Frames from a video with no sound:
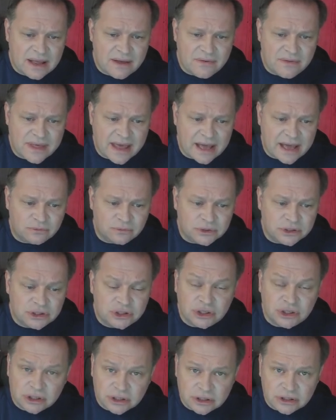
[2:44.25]
that
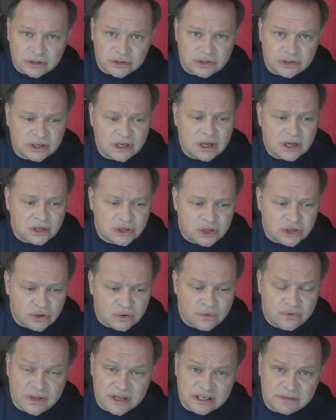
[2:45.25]
returns
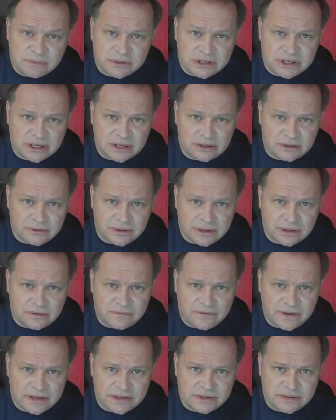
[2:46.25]
to this particular
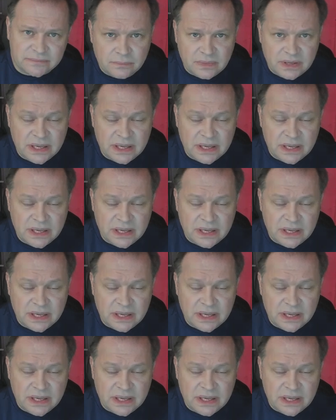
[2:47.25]
interface.